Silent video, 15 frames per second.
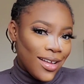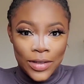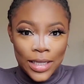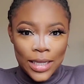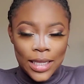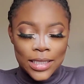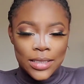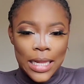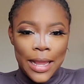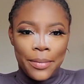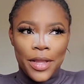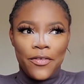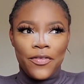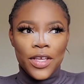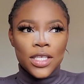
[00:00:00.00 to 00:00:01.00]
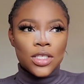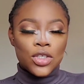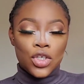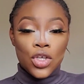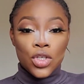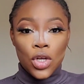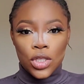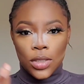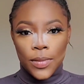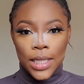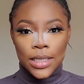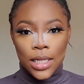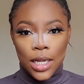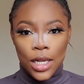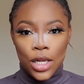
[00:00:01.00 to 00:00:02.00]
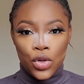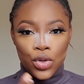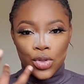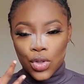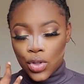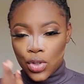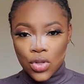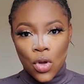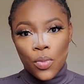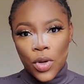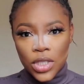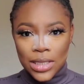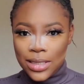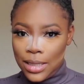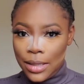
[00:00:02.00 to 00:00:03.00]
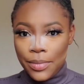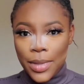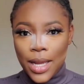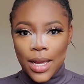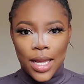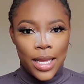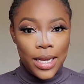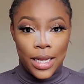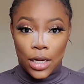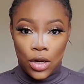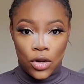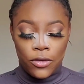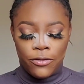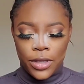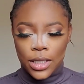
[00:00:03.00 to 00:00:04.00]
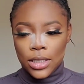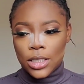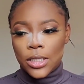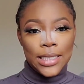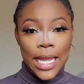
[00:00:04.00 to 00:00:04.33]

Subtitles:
Like my face just automatically looks so much slimmer, and I love it.